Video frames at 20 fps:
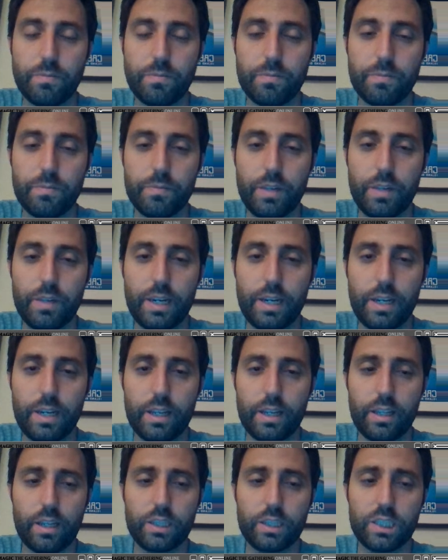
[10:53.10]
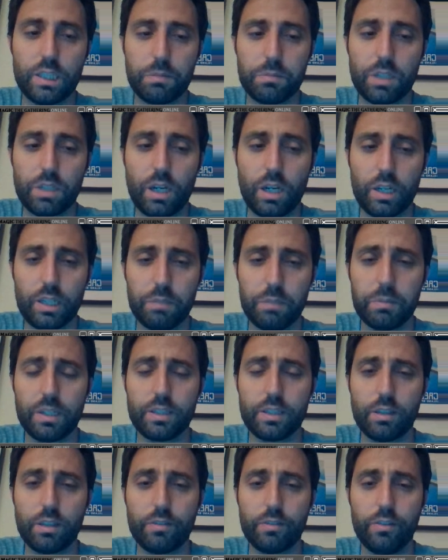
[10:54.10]
yeah, actually I'm talking
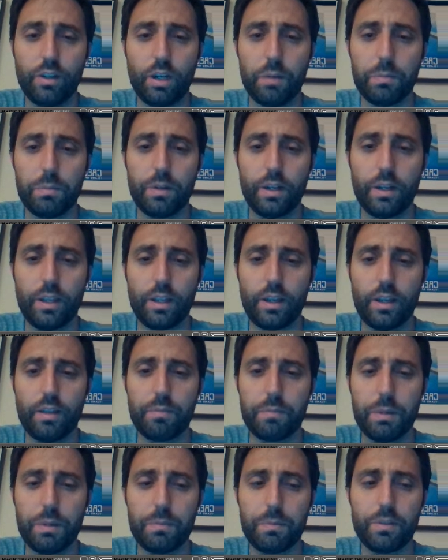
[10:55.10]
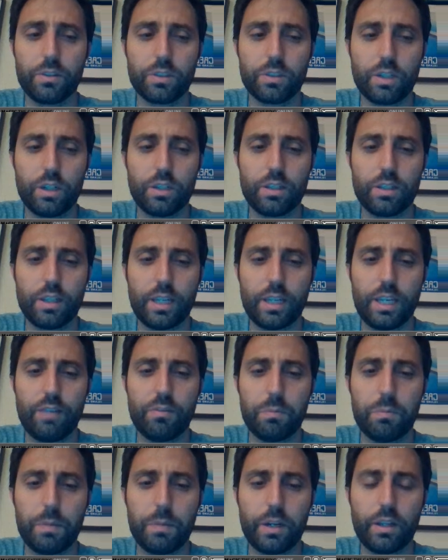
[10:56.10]
myself up. Maybe this card's like
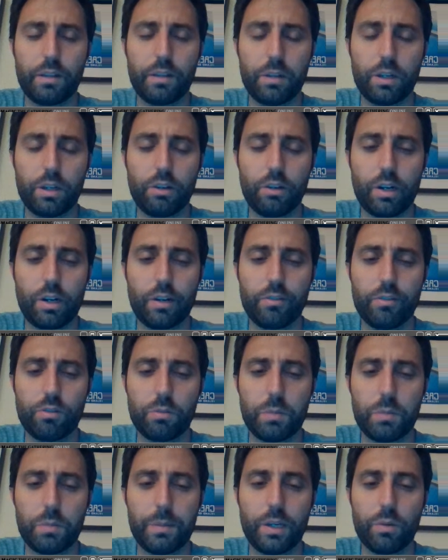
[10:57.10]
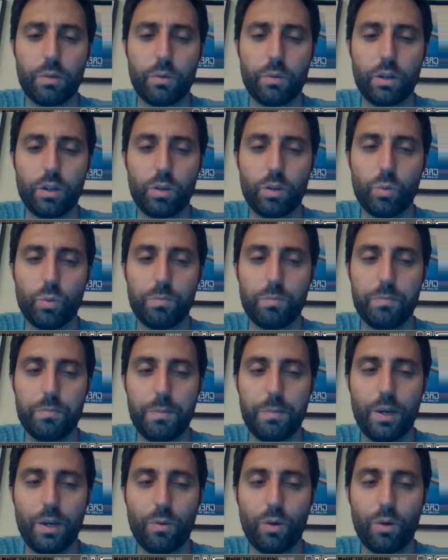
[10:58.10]
even better than I'm getting credit for. Maybe I want
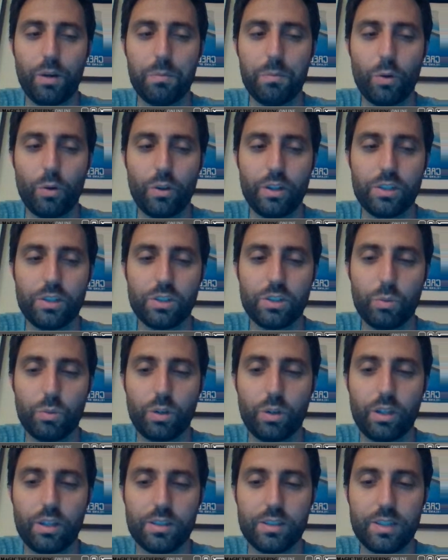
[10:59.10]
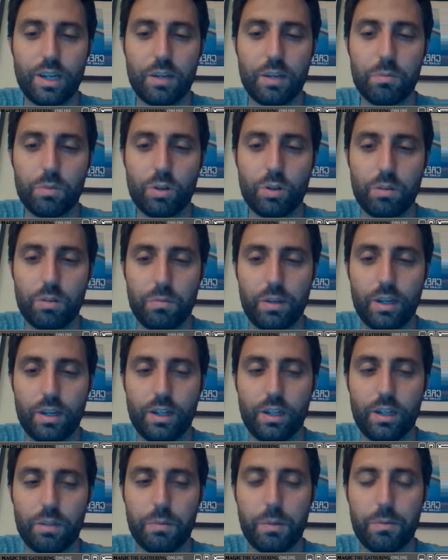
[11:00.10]
more than just 1 in the sideboard,
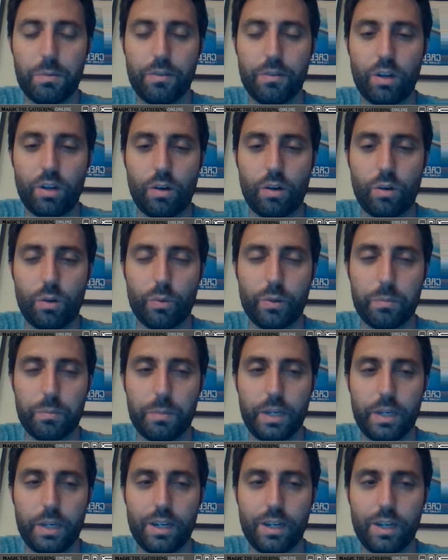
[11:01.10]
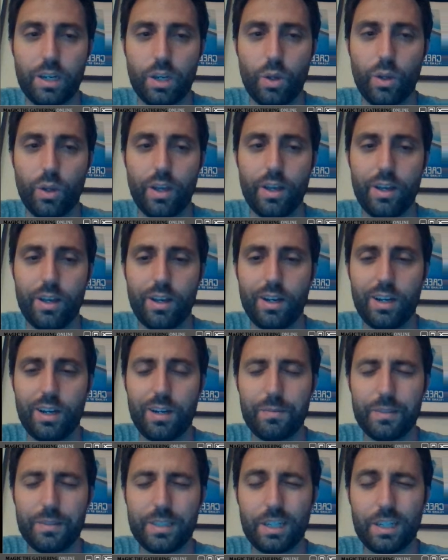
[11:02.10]
or maybe even I 1 main.
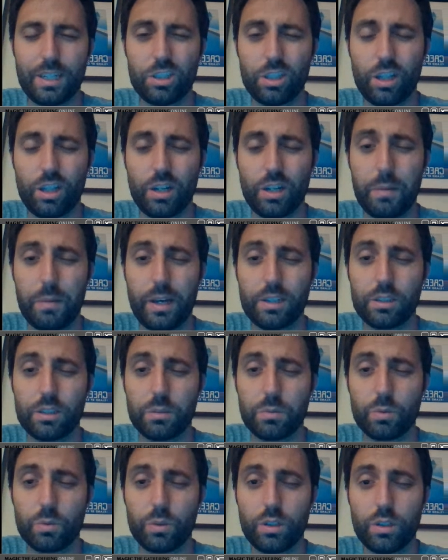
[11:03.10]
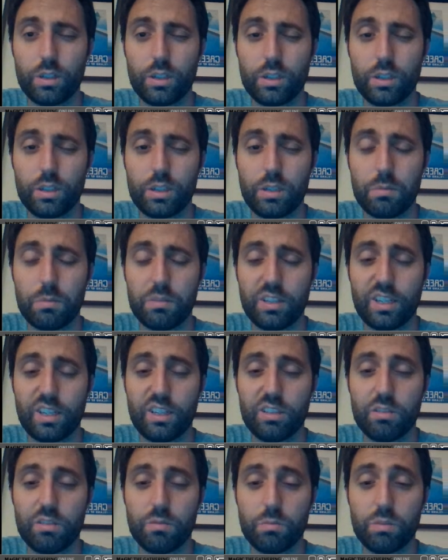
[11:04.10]
It's actually a lot of matchups where it seems like
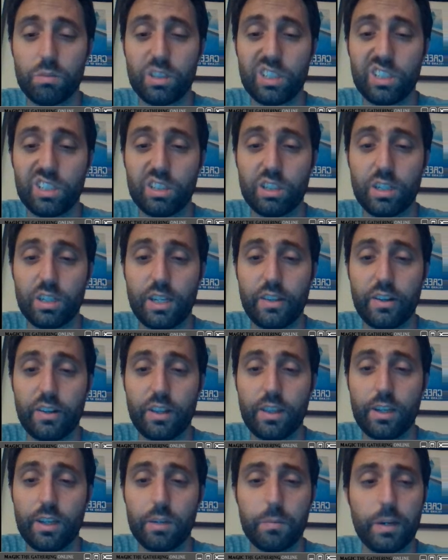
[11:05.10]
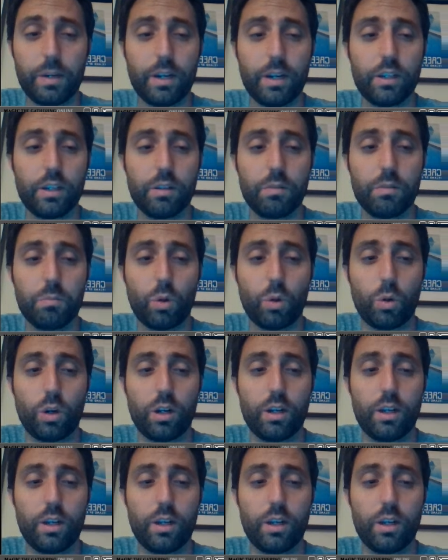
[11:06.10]
it's really good now that I think about it more.